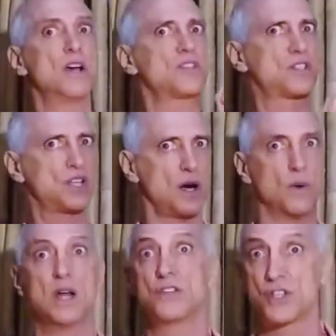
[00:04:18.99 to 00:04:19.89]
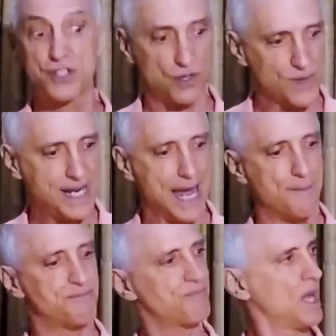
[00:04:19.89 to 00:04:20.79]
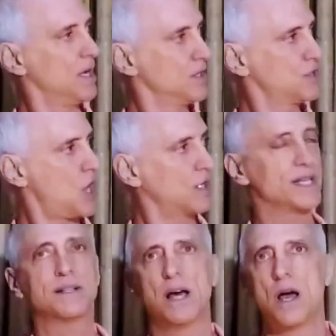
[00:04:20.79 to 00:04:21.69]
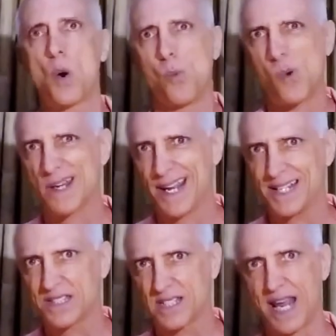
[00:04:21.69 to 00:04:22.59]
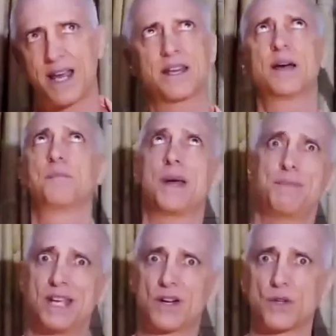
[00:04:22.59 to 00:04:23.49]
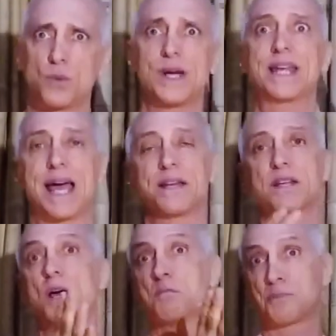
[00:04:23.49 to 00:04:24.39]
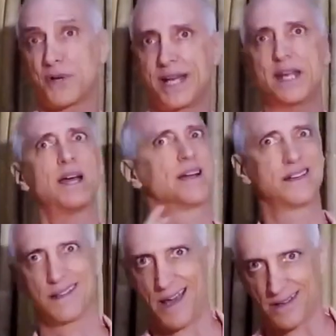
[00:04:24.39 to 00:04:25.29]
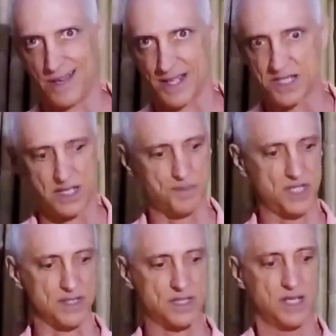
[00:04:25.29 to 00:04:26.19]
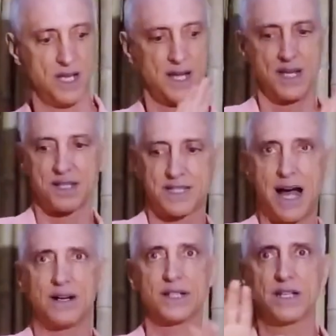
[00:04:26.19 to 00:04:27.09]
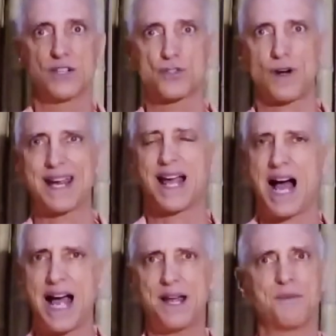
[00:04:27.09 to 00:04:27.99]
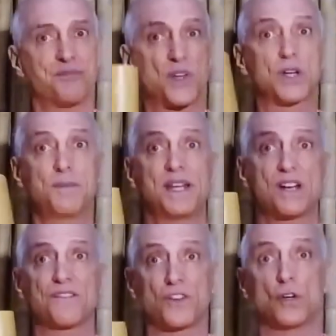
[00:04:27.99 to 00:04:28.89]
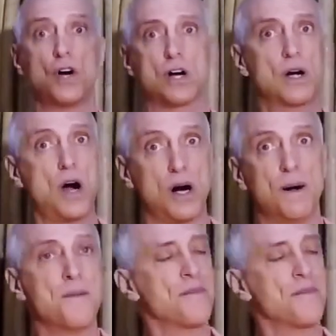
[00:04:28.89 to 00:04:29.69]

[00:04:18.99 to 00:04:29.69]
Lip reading: So, just to recap, Tonkin, one night stand, maybe a good weekend, pretty, not a lot of substance. Solid, tre-gai, they're going to be here for a long haul.